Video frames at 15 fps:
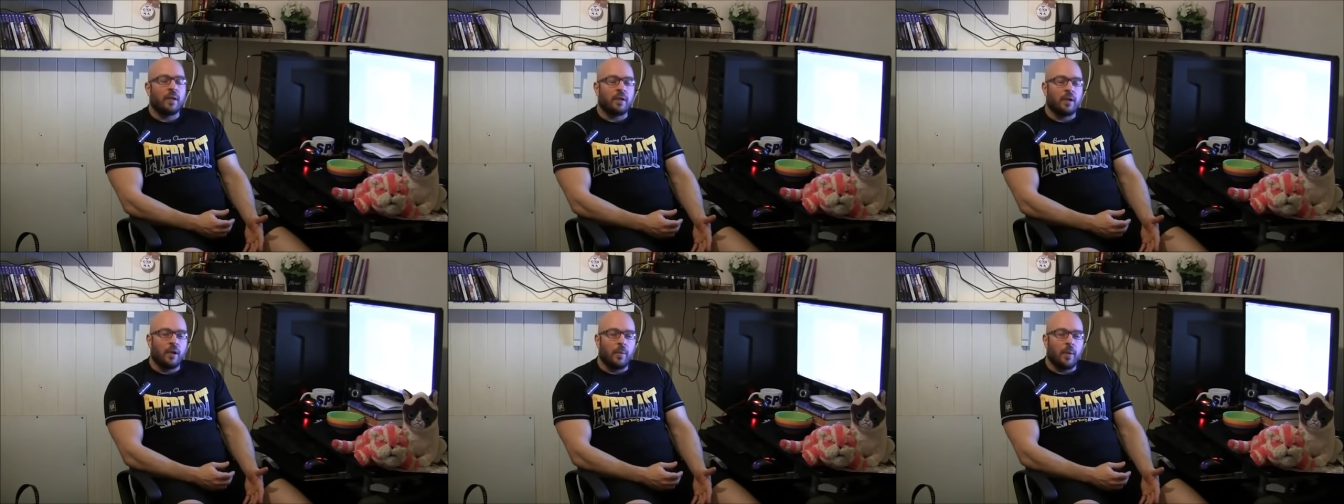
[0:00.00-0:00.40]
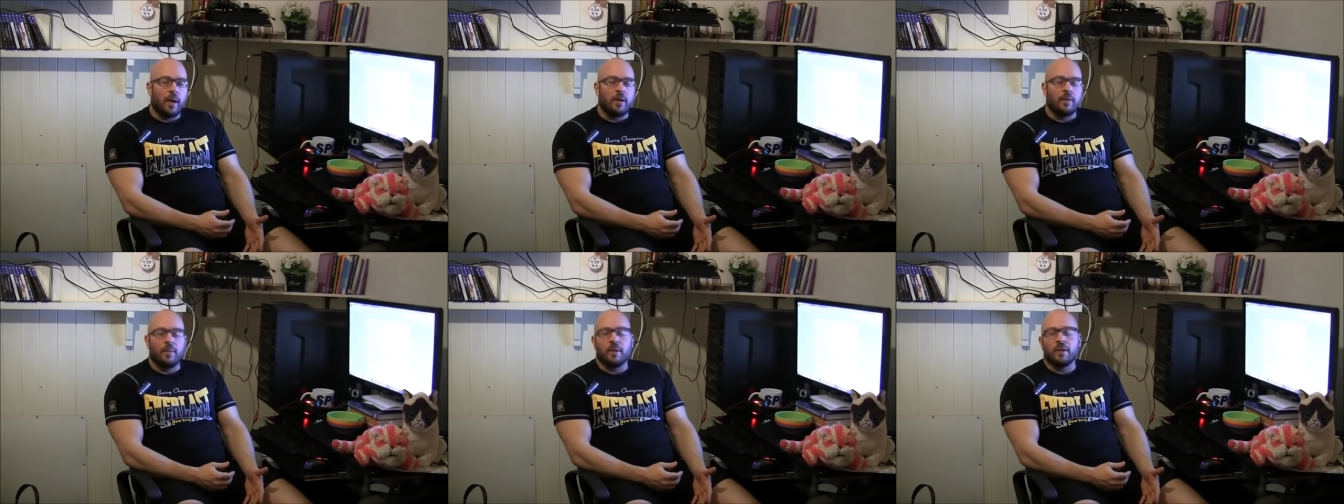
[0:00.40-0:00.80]
That's
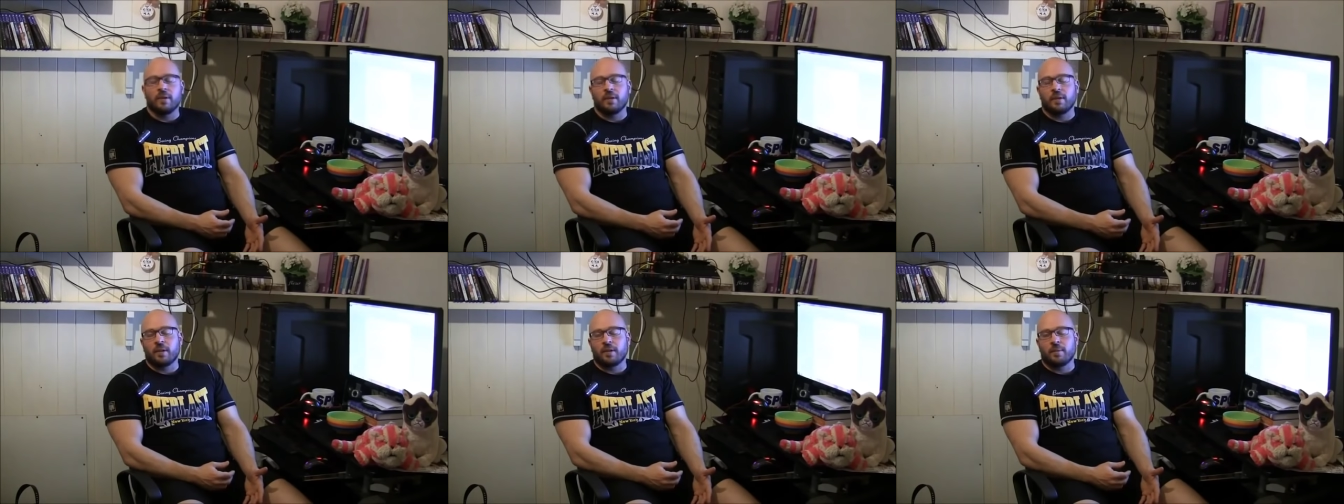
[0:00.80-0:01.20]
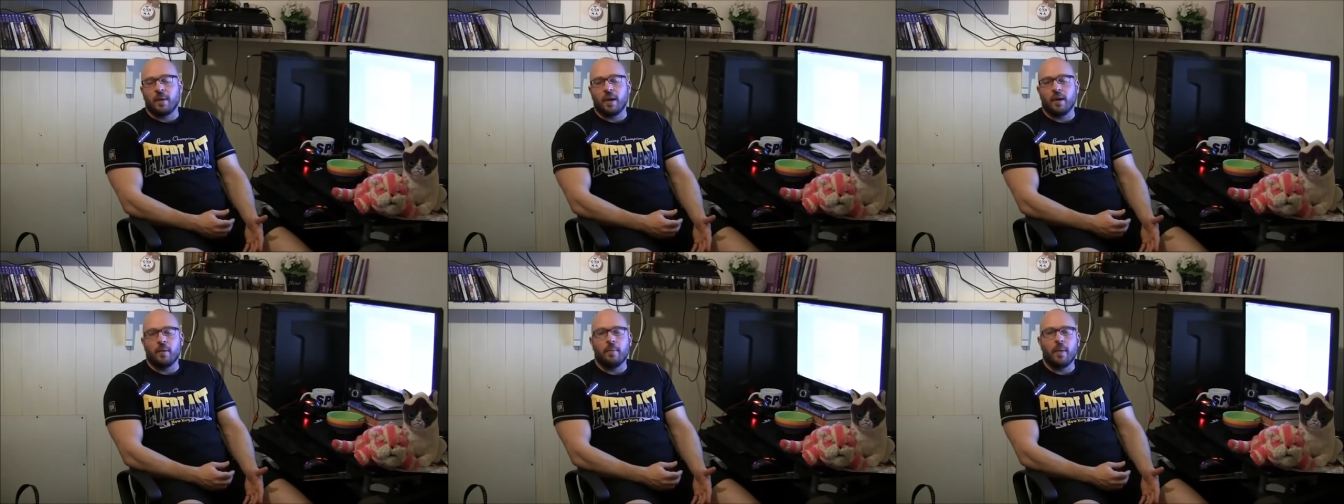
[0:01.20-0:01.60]
nobody's business. That's
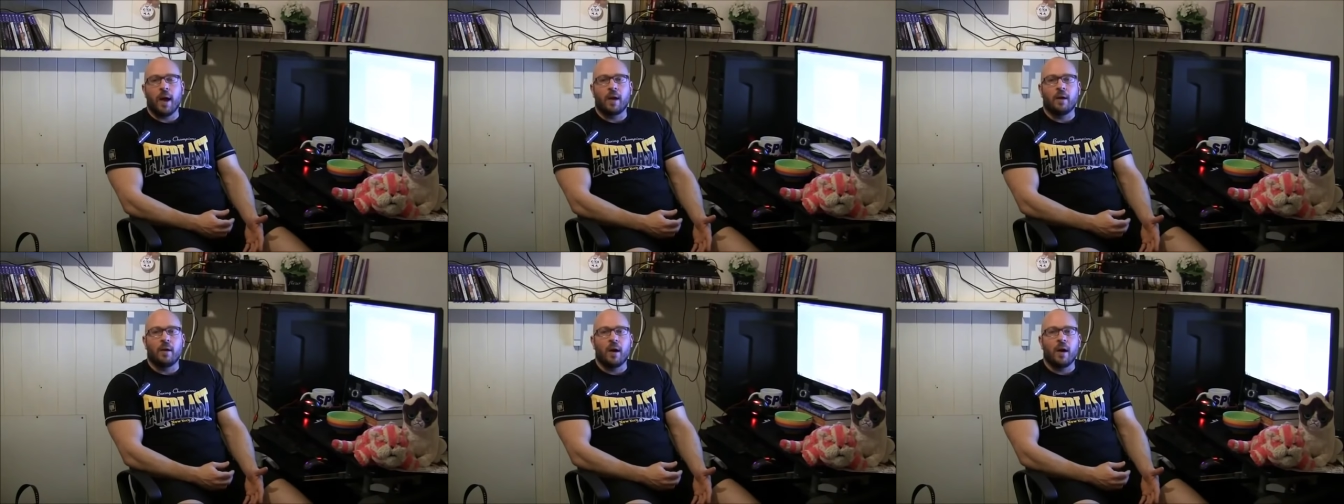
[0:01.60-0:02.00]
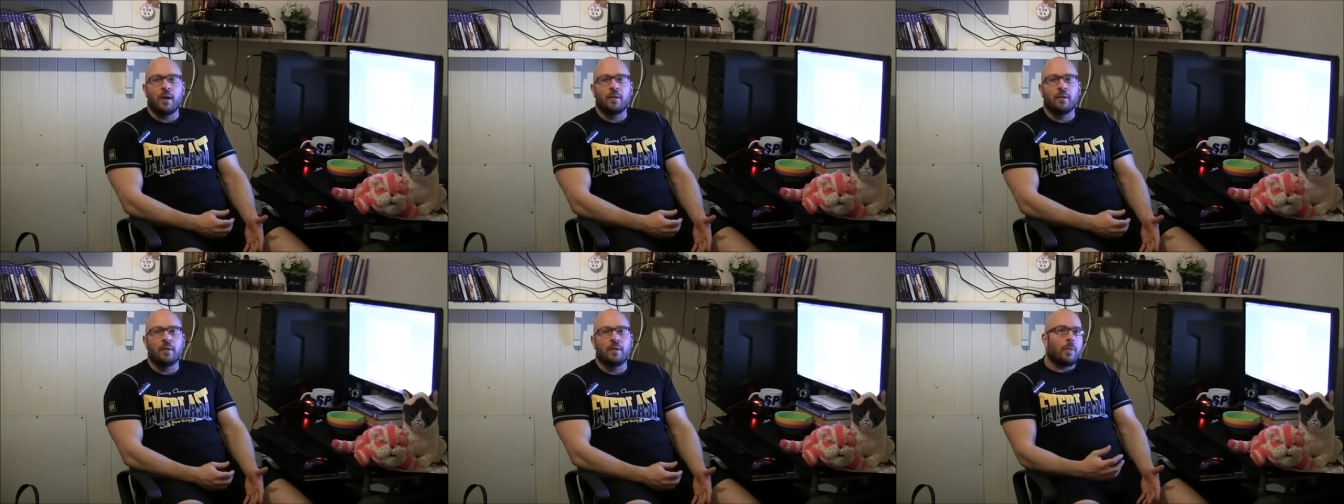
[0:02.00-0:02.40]
my own
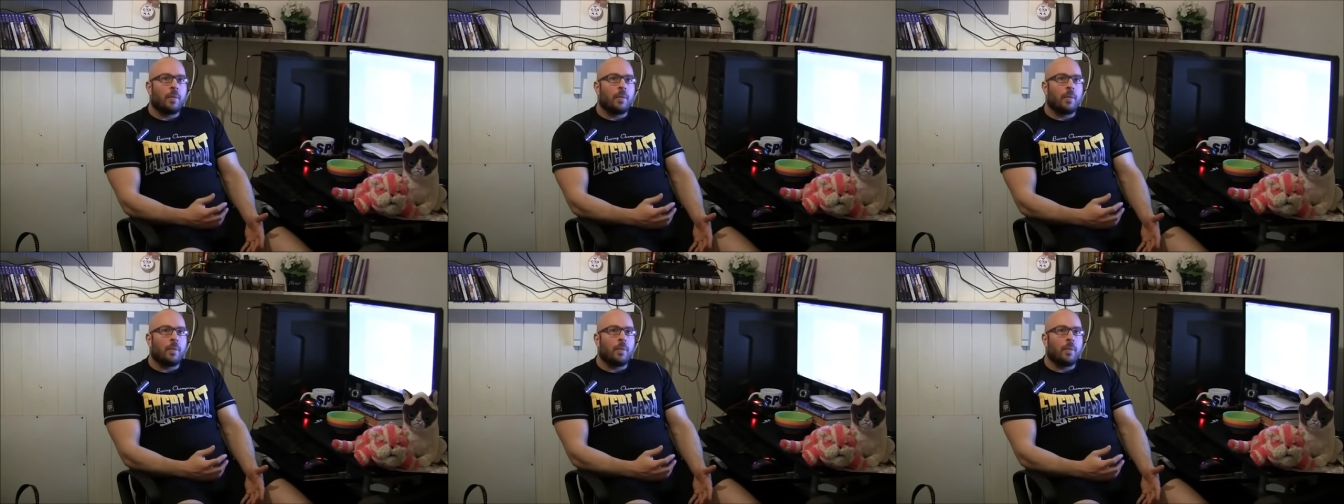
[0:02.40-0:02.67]
background.